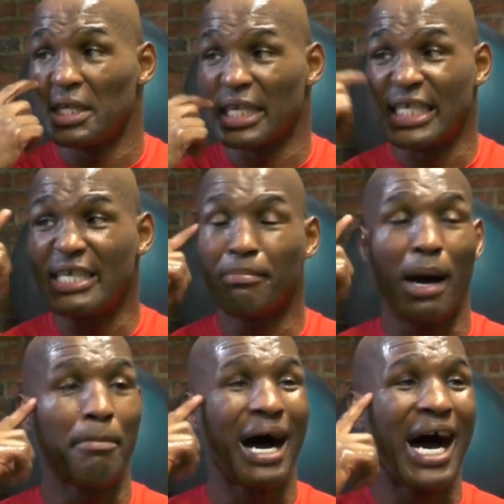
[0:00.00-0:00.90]
to keep
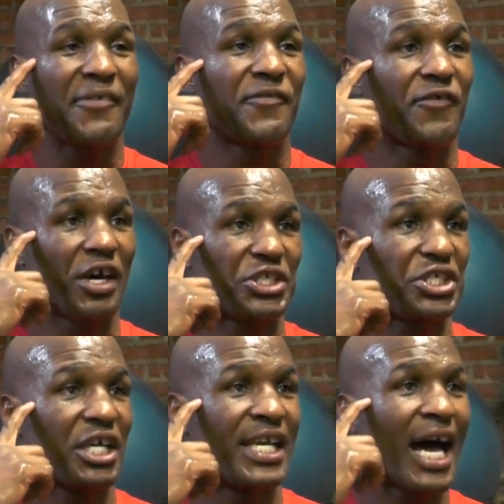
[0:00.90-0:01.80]
my mind
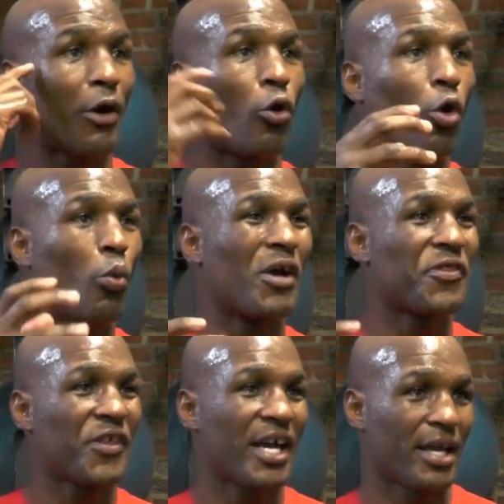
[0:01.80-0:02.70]
fresh and not on one
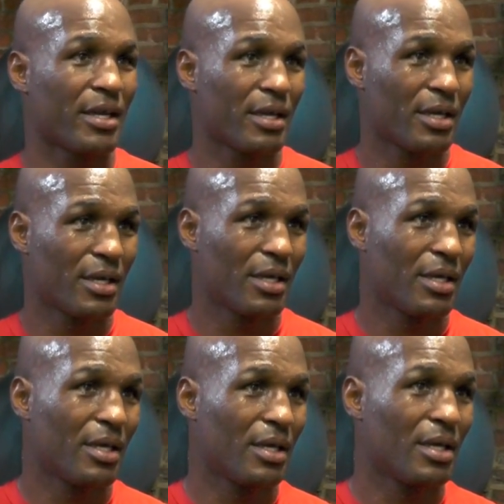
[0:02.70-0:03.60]
thing.
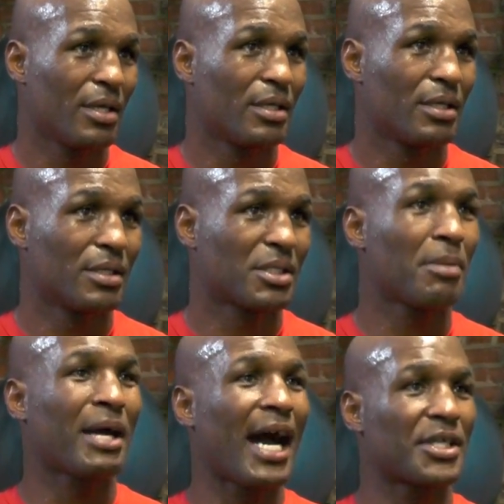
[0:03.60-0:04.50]

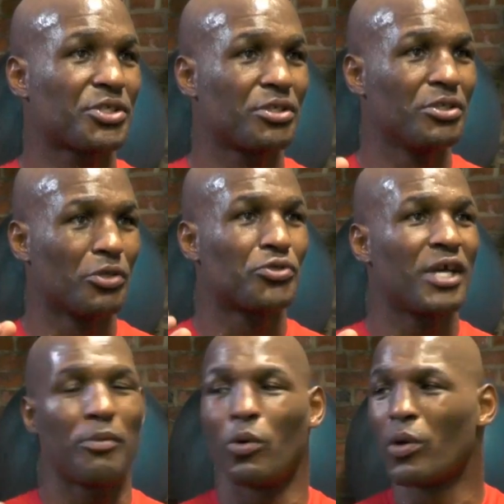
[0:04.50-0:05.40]
Some guys, you know, do
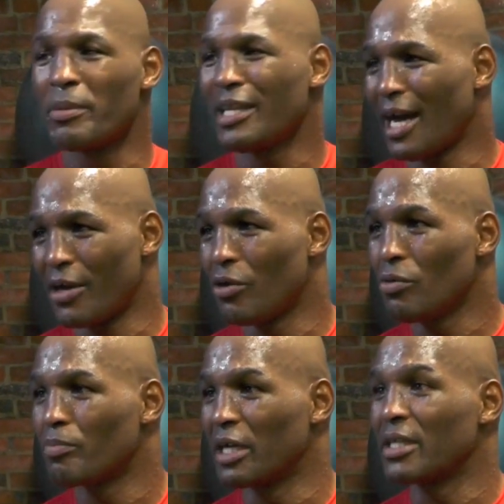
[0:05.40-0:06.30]
that with women. I
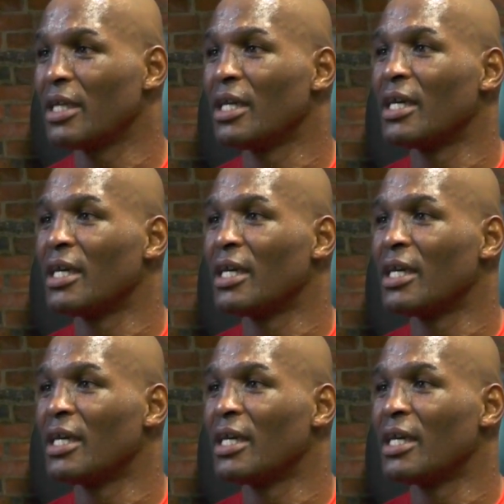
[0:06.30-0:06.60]
don't, but